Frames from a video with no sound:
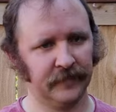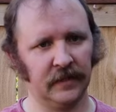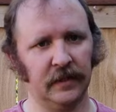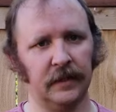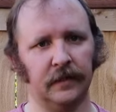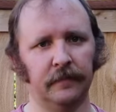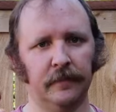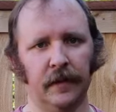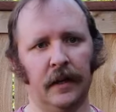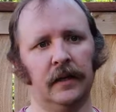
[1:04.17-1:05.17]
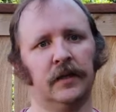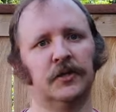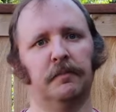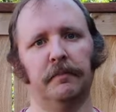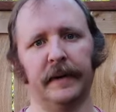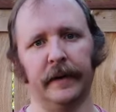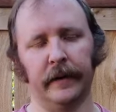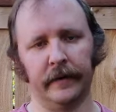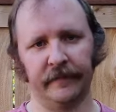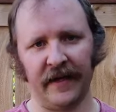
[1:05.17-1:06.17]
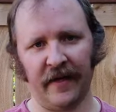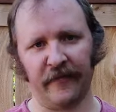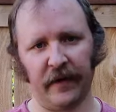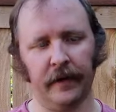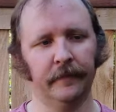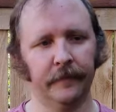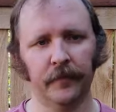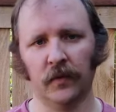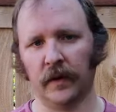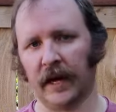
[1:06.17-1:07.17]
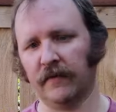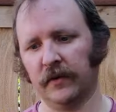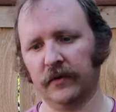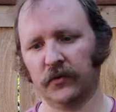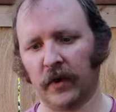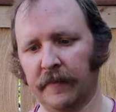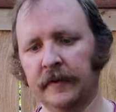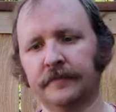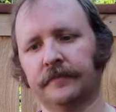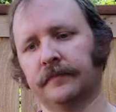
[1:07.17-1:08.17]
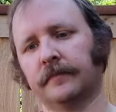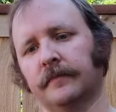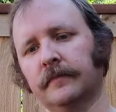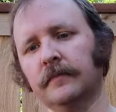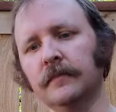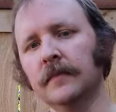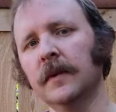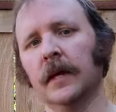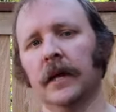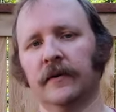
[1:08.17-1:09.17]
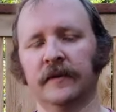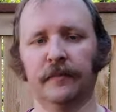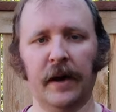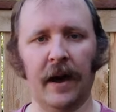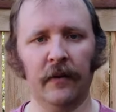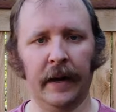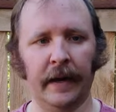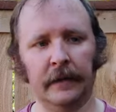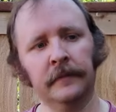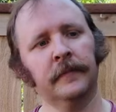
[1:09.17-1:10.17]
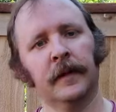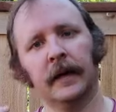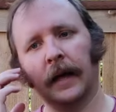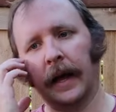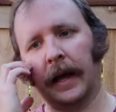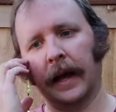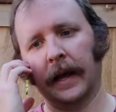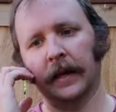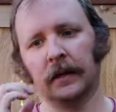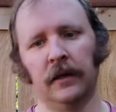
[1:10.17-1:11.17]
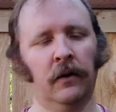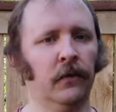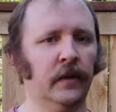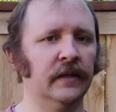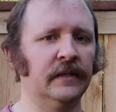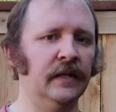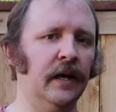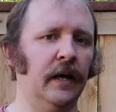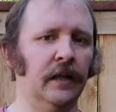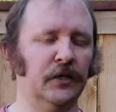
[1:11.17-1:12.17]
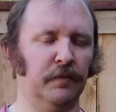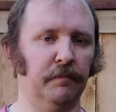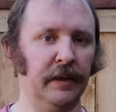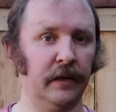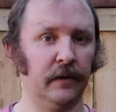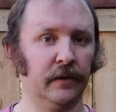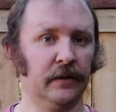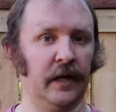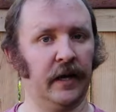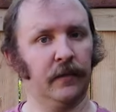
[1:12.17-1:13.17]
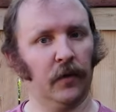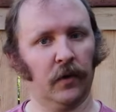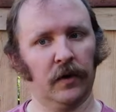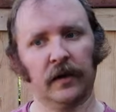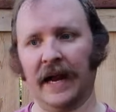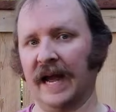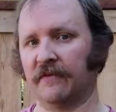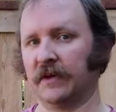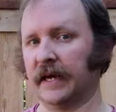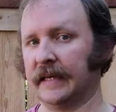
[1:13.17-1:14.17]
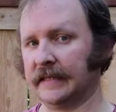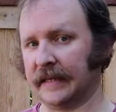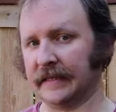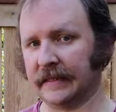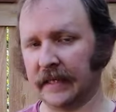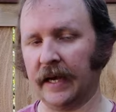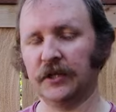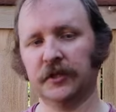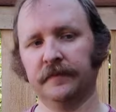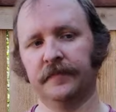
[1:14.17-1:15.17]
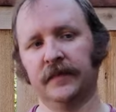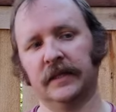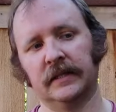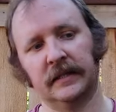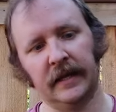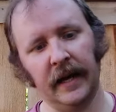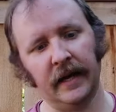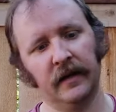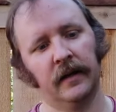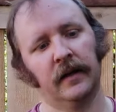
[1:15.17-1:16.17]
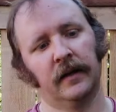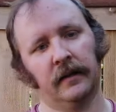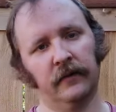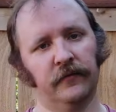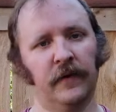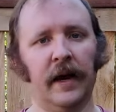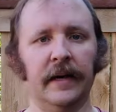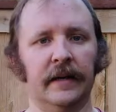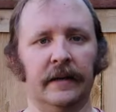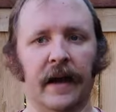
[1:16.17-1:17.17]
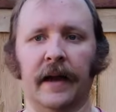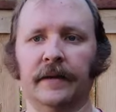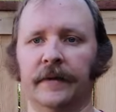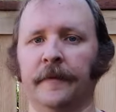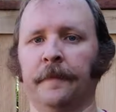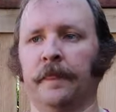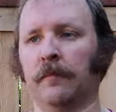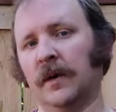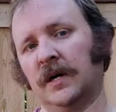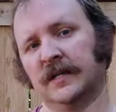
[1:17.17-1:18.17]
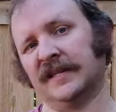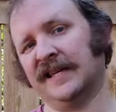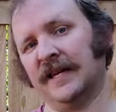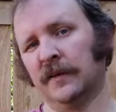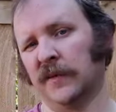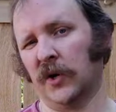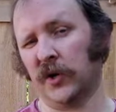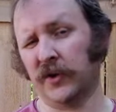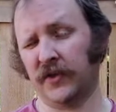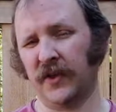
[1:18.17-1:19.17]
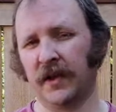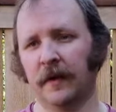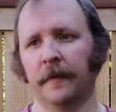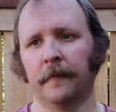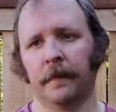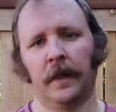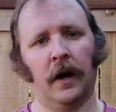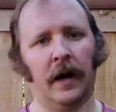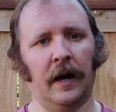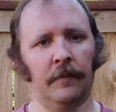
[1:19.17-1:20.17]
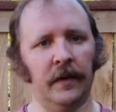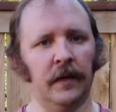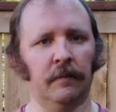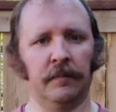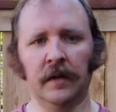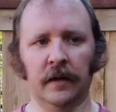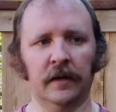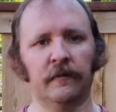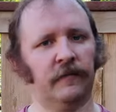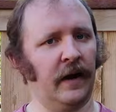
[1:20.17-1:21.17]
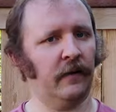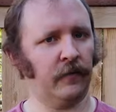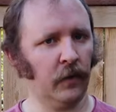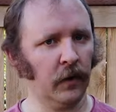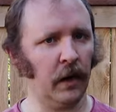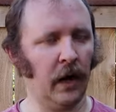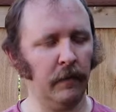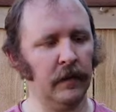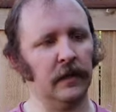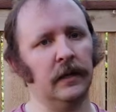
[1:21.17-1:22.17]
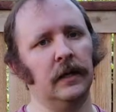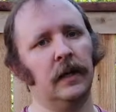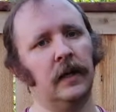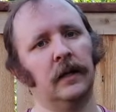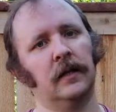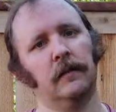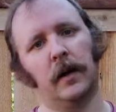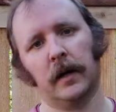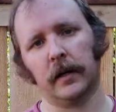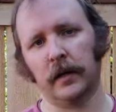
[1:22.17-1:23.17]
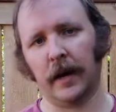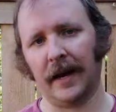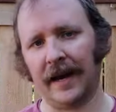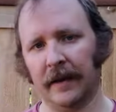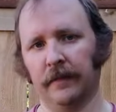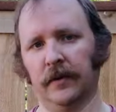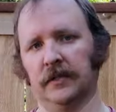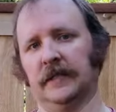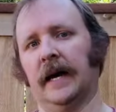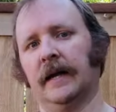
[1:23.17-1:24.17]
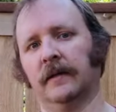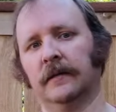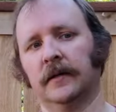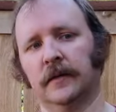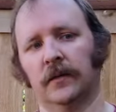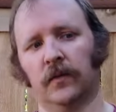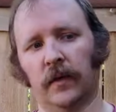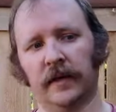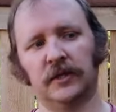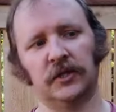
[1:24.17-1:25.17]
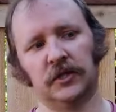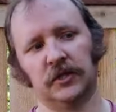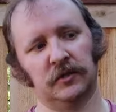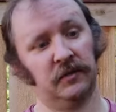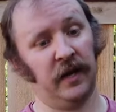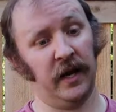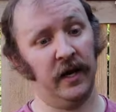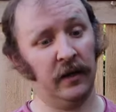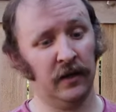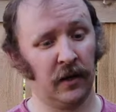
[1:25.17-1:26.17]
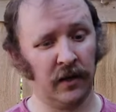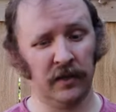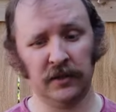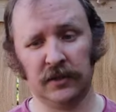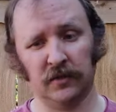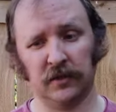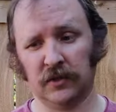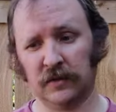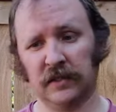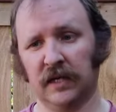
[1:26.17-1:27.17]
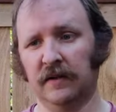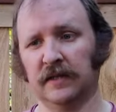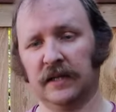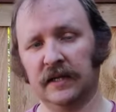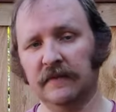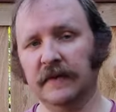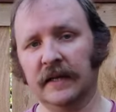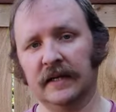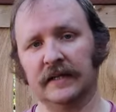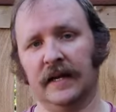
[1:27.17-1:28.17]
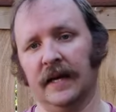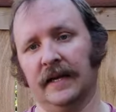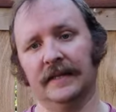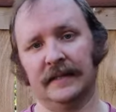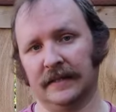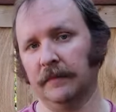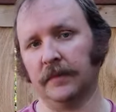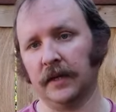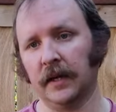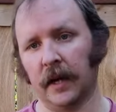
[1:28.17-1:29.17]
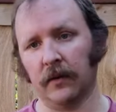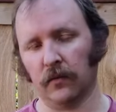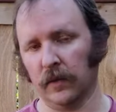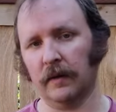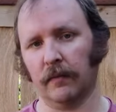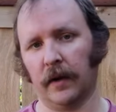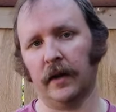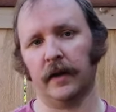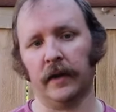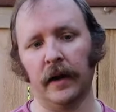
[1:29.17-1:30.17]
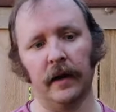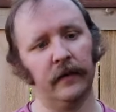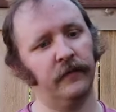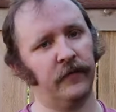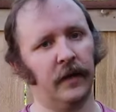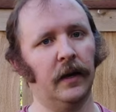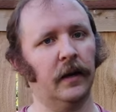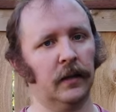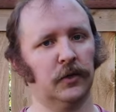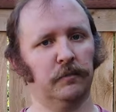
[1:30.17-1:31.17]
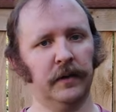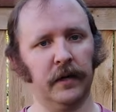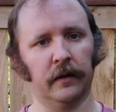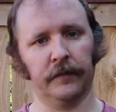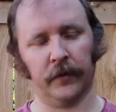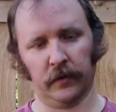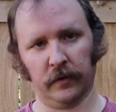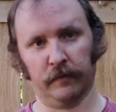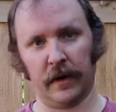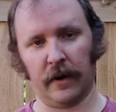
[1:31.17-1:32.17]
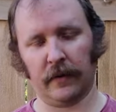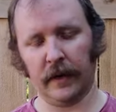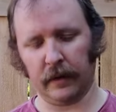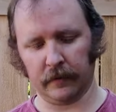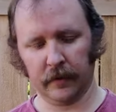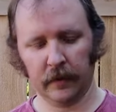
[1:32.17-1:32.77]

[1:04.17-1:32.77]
the English bitter, that thing, however you describe it, it's a brown ale, and you don't really see English bitters anymore advertised as such. Instead, you find that malty, earthy, hoppy beer found more commonly in the modern amber style, which in a large, to a significant extent, is simply a rebranding of the English bitter, or the brown ale.